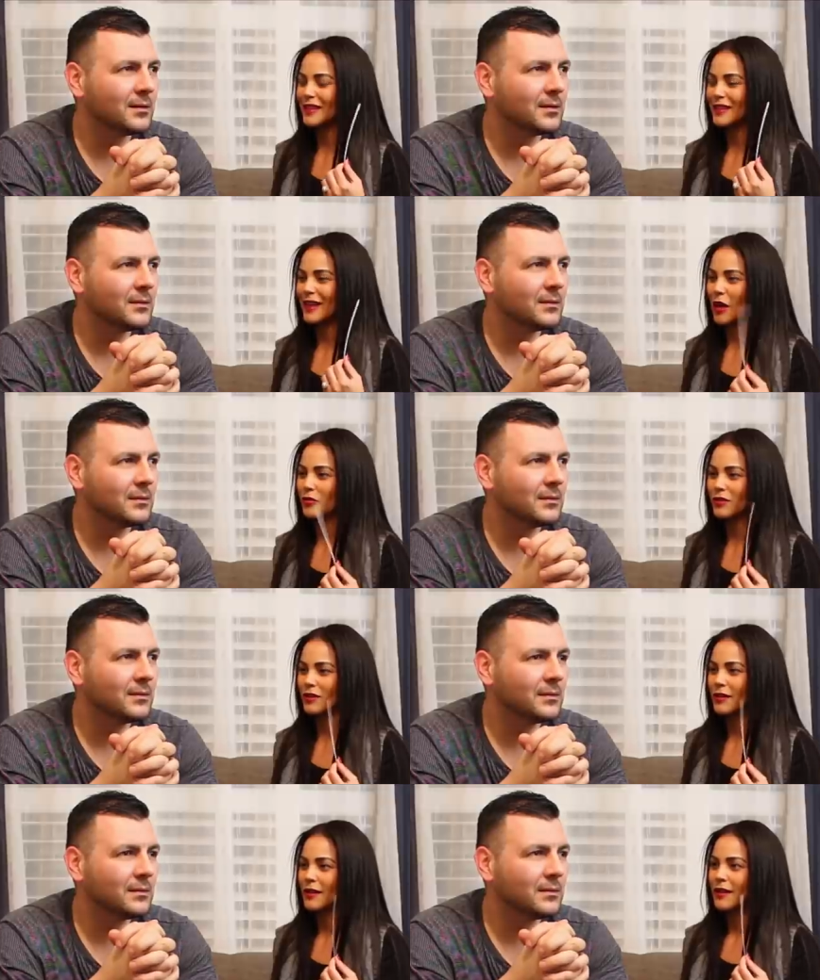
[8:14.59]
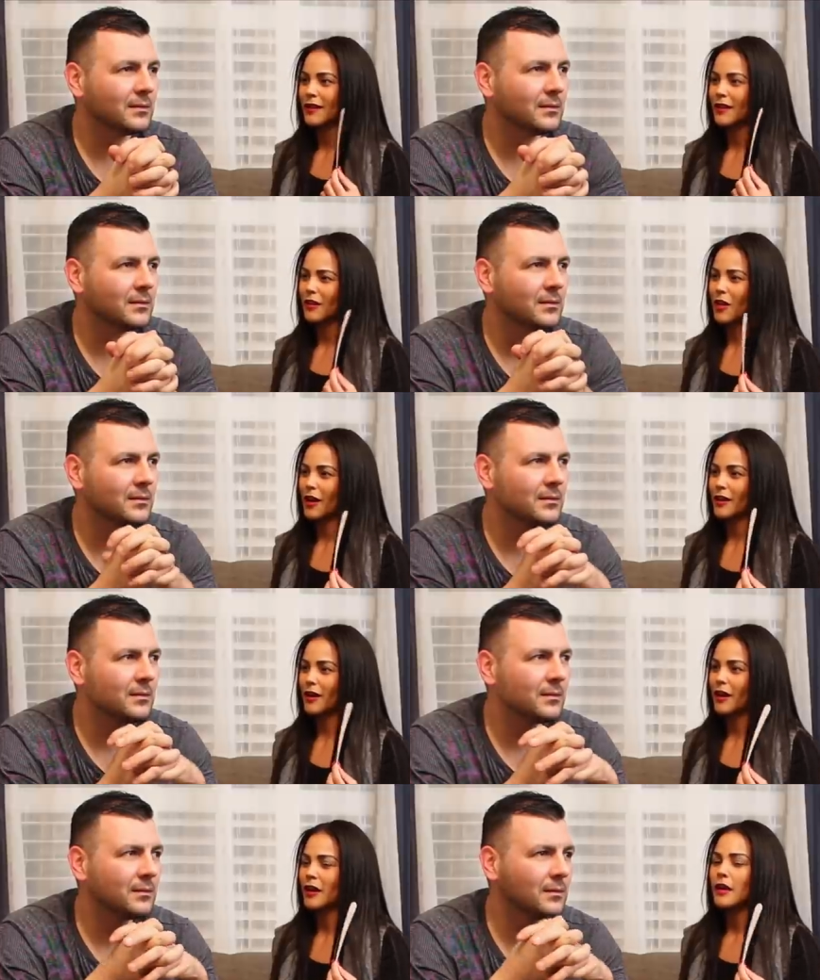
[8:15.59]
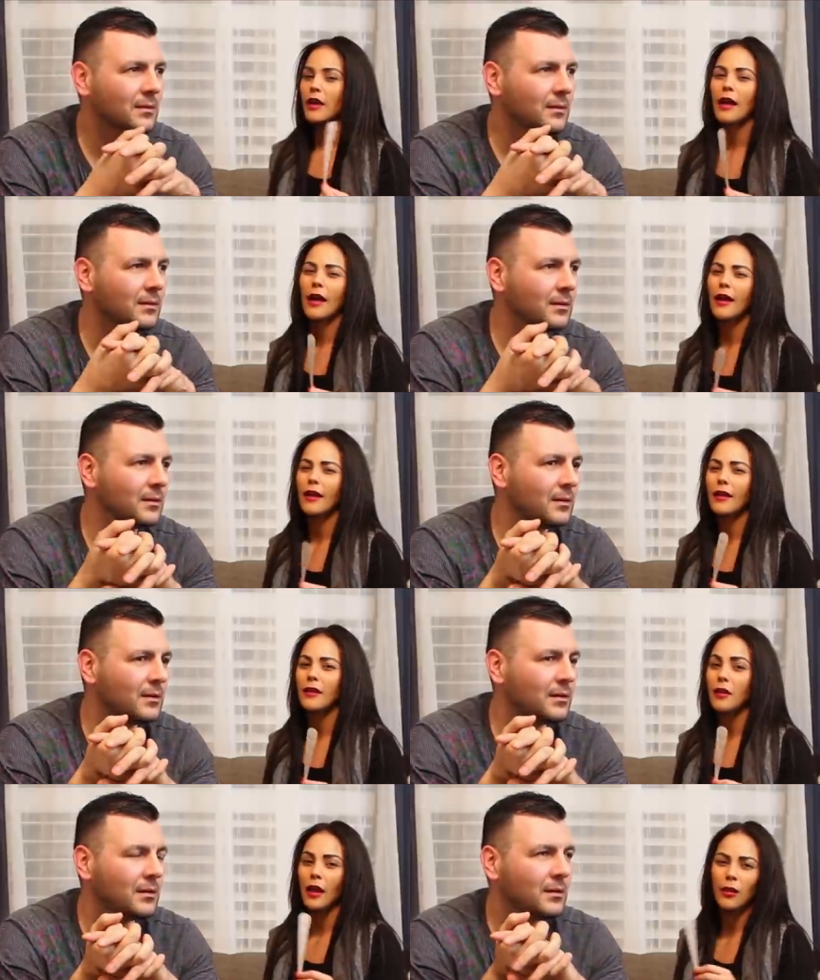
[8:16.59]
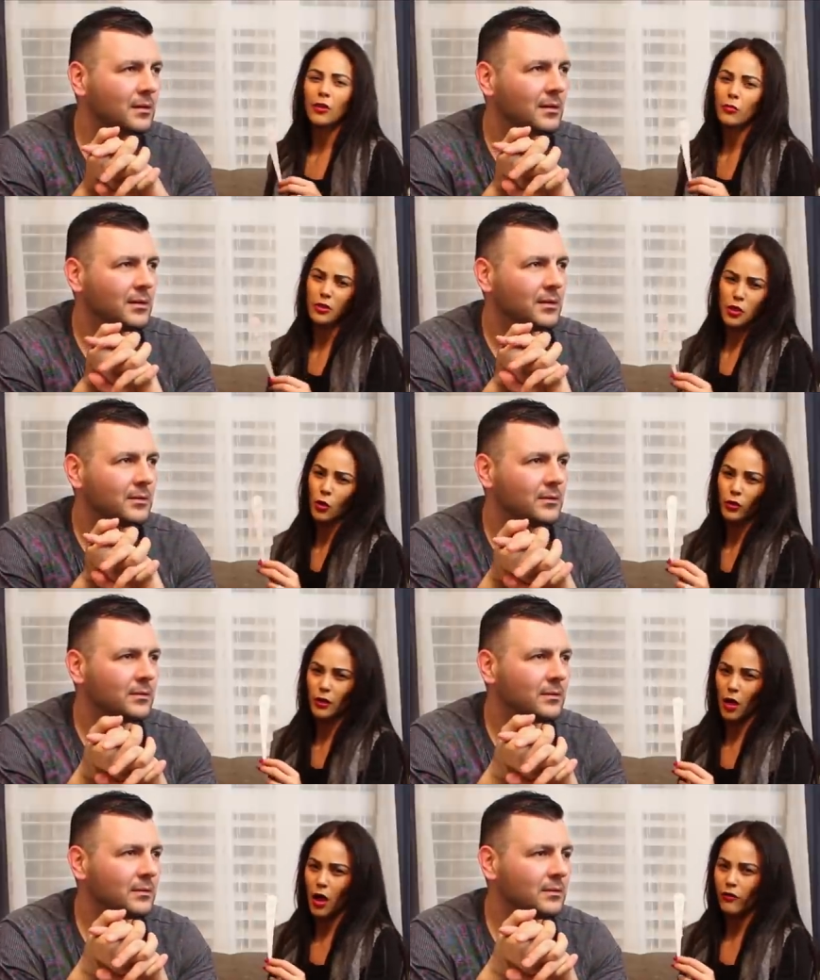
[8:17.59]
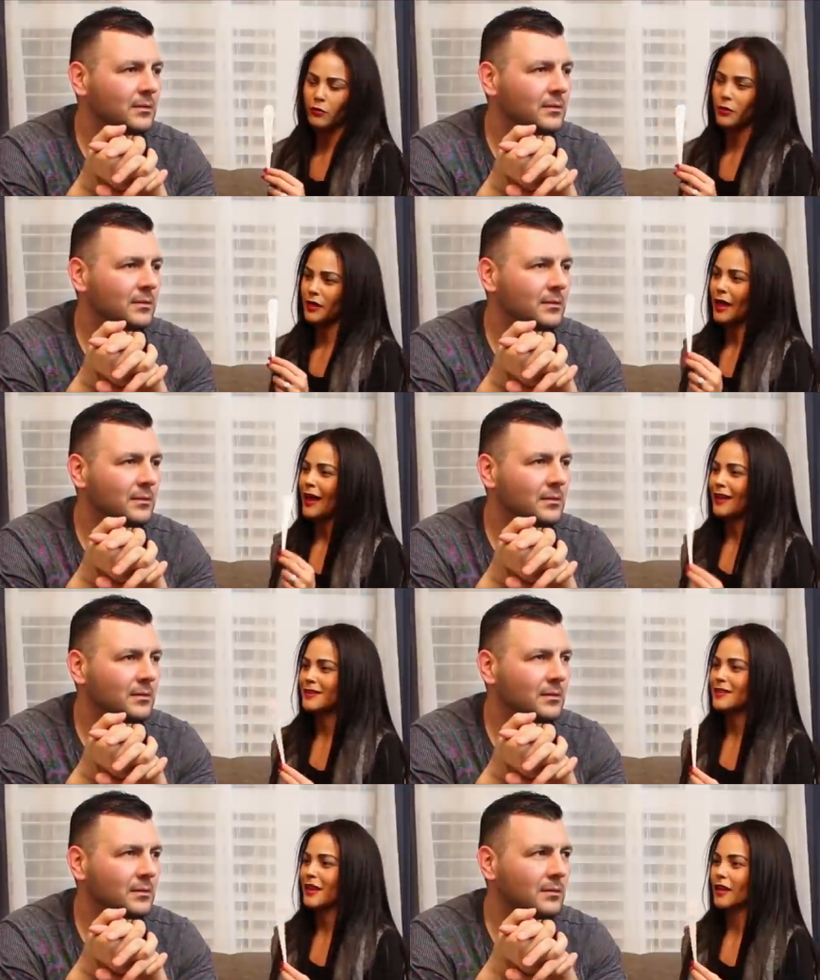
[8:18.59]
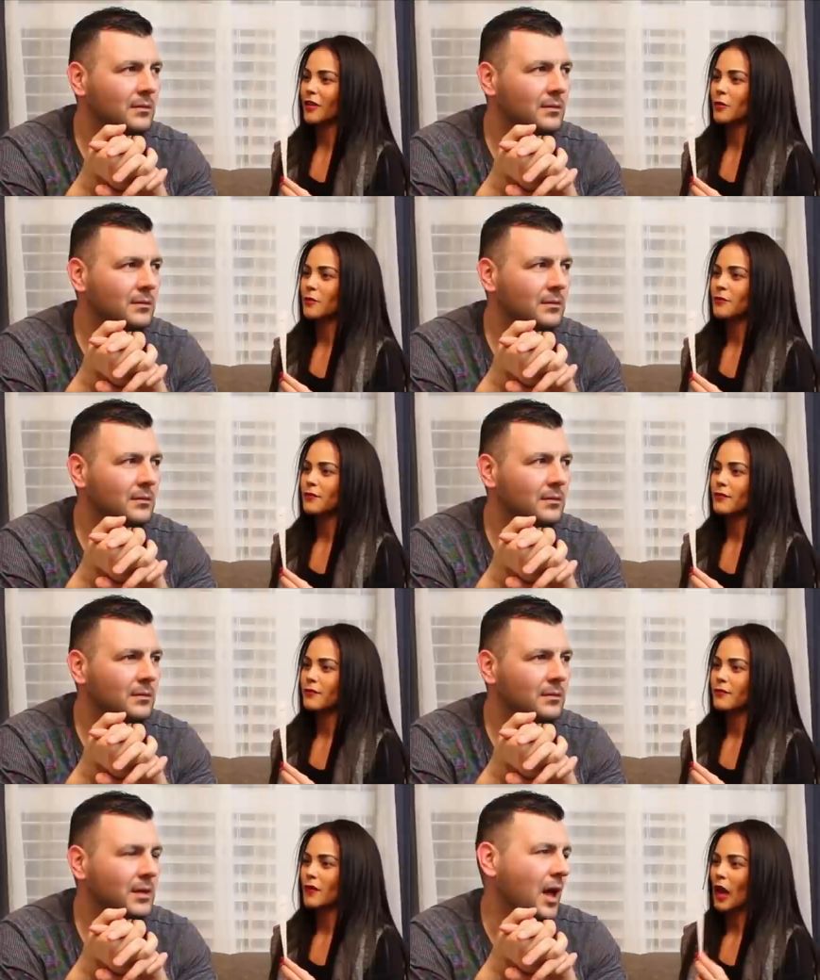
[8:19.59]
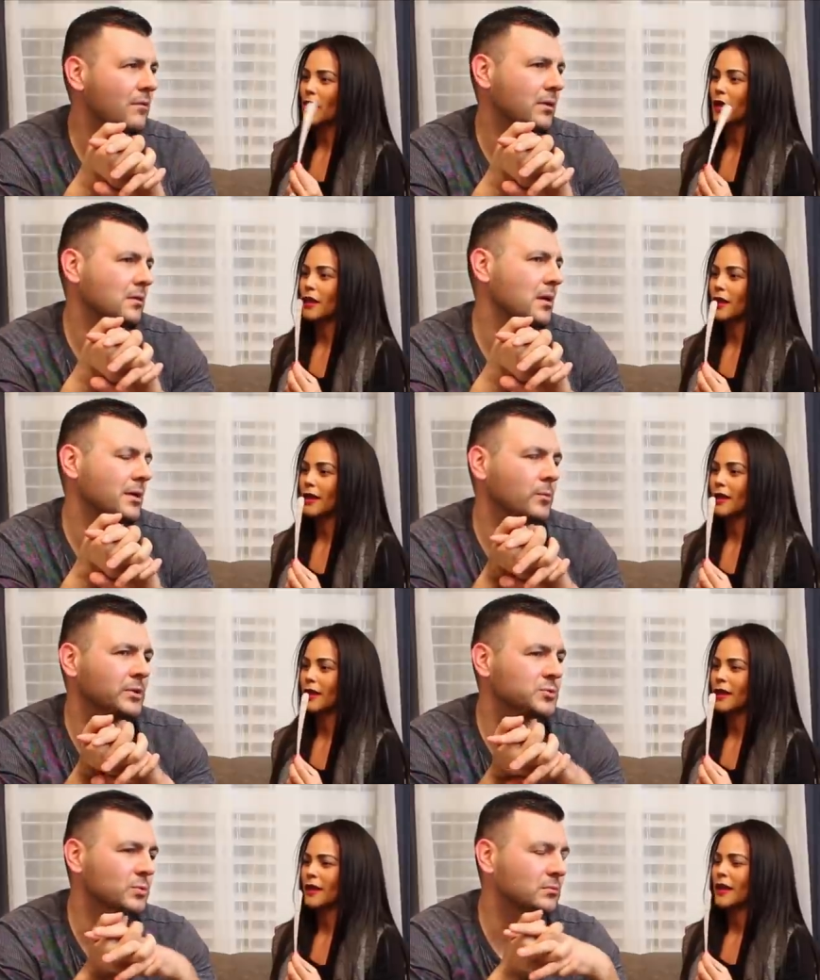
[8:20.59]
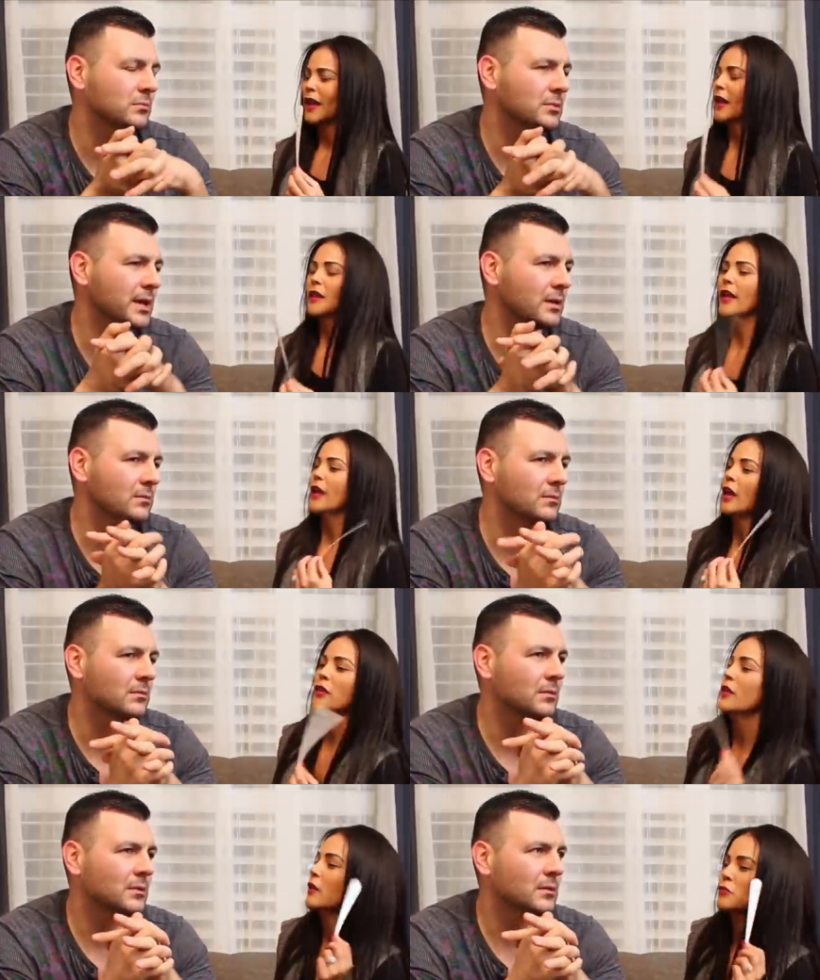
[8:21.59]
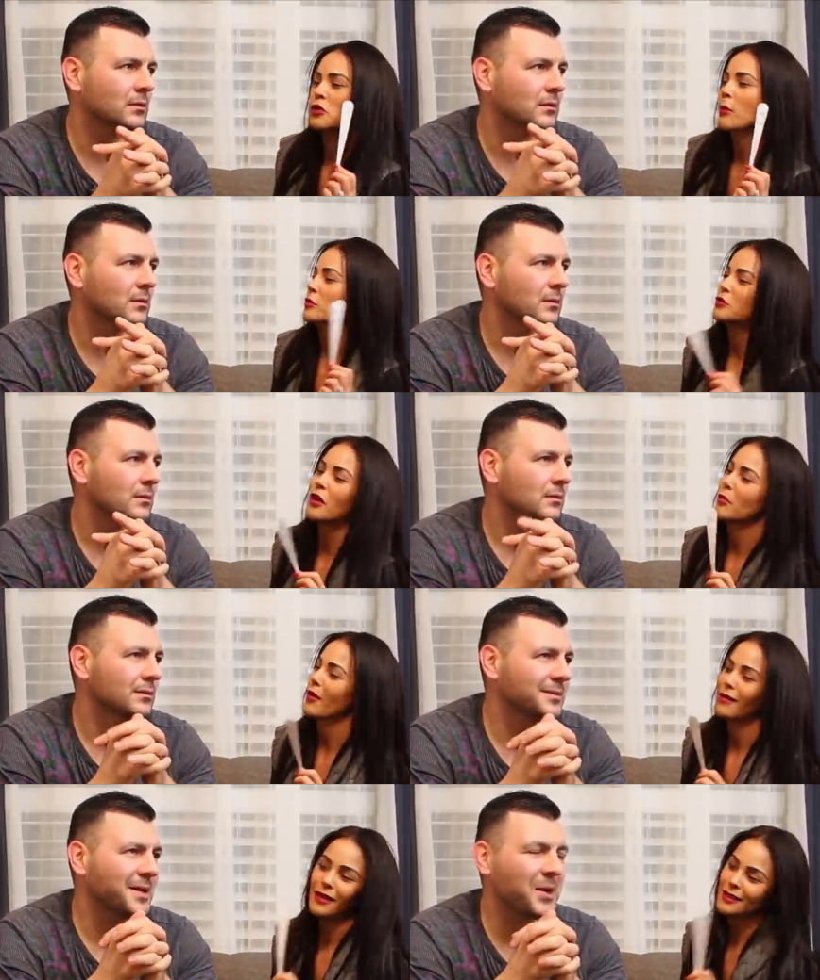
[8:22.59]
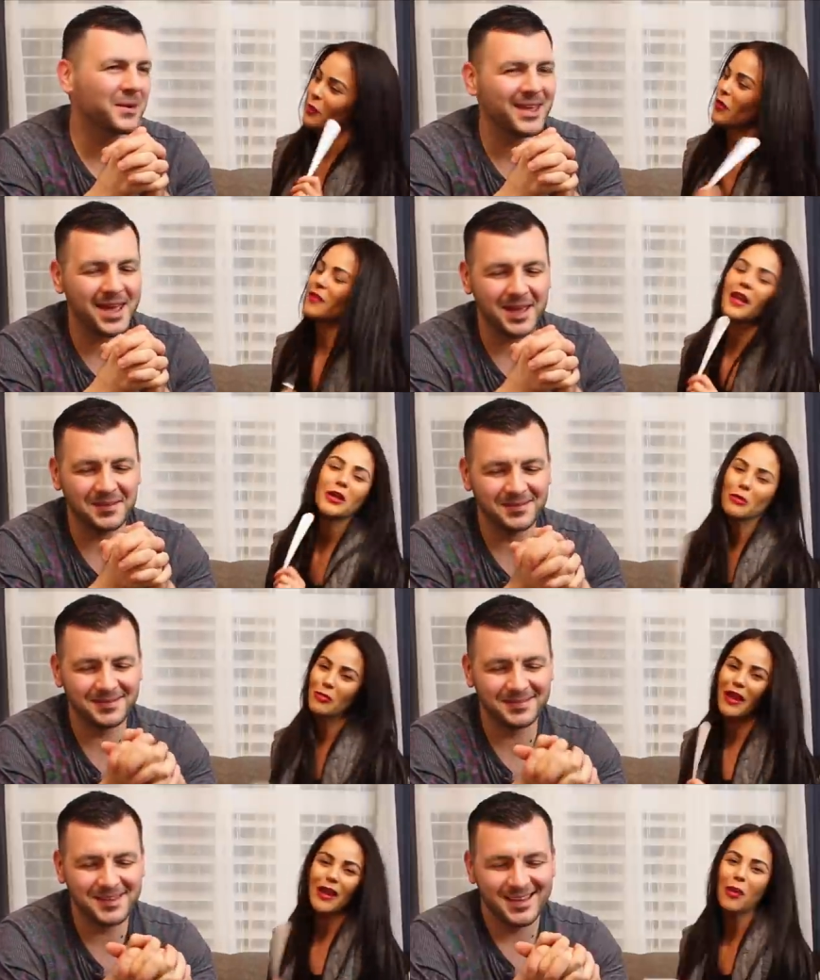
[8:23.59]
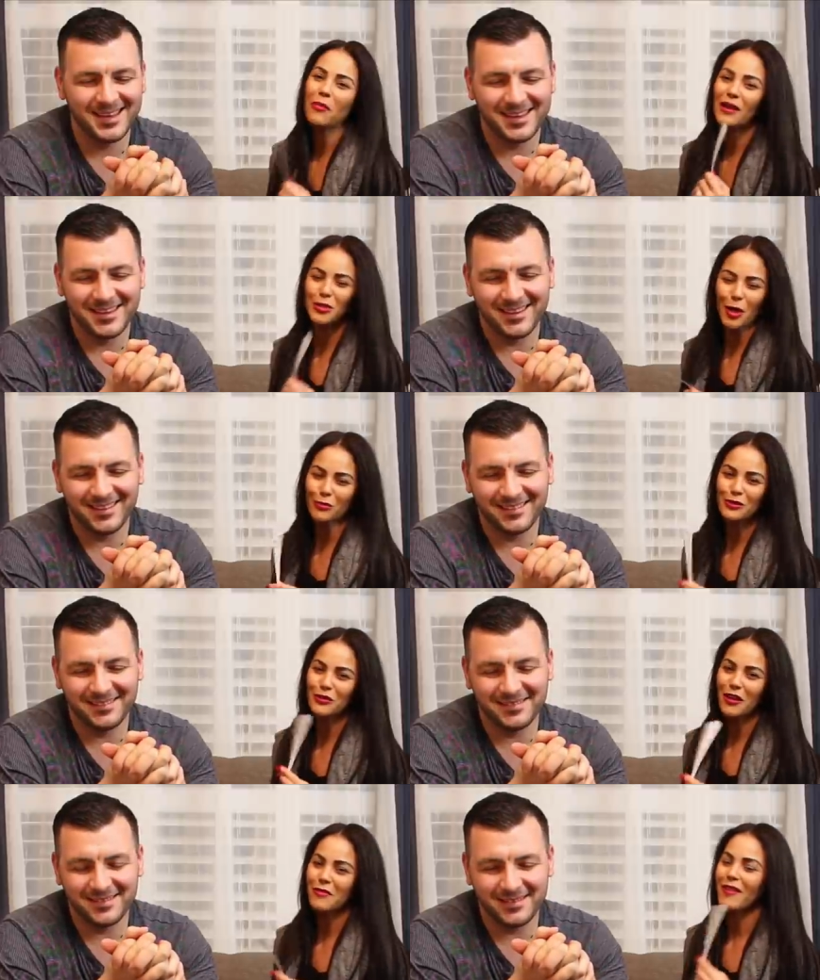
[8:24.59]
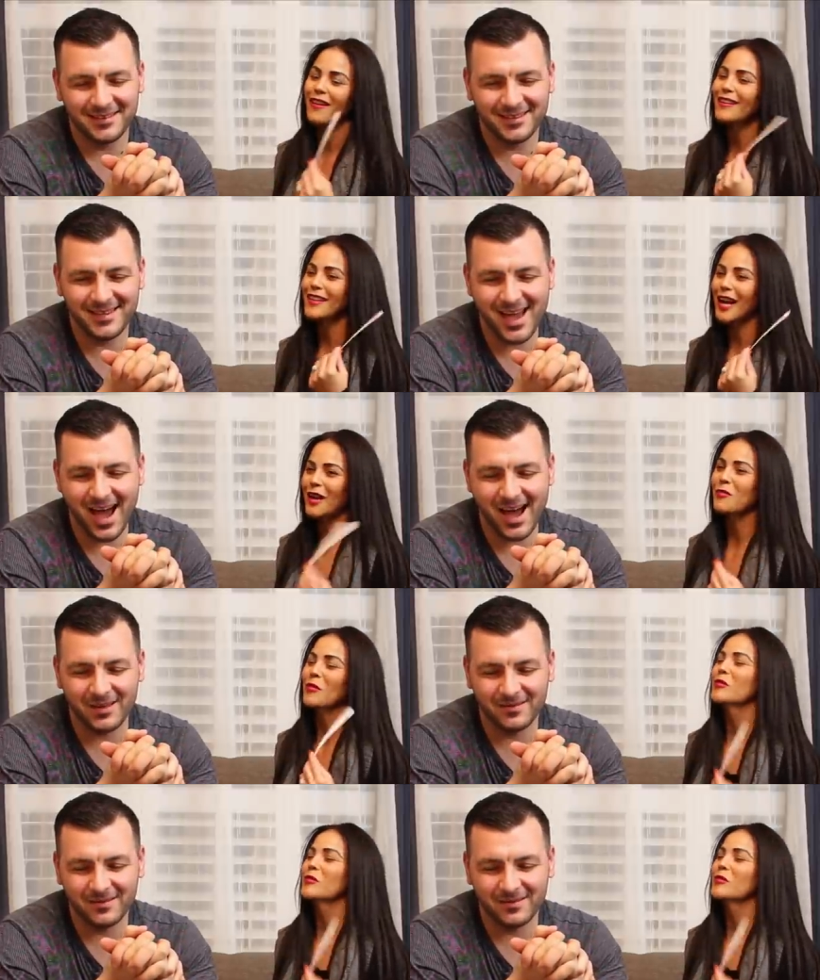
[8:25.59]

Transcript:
Speaker 1: like Calvin Klein. And it could be totally off, but it has like
Speaker 2: Calvin I, Klein, which
Speaker 1: like, like, I think of Shoppers Drug Mart, like okay. something that you would pick up at Shoppers Drug Mart. Yeah. I